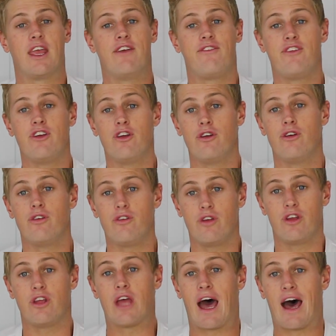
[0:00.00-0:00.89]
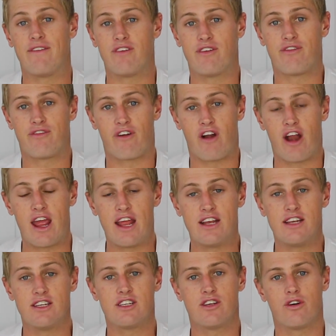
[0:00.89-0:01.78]
If you have a
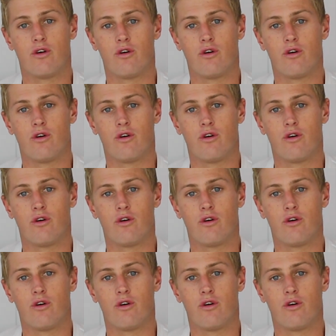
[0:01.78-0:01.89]
friend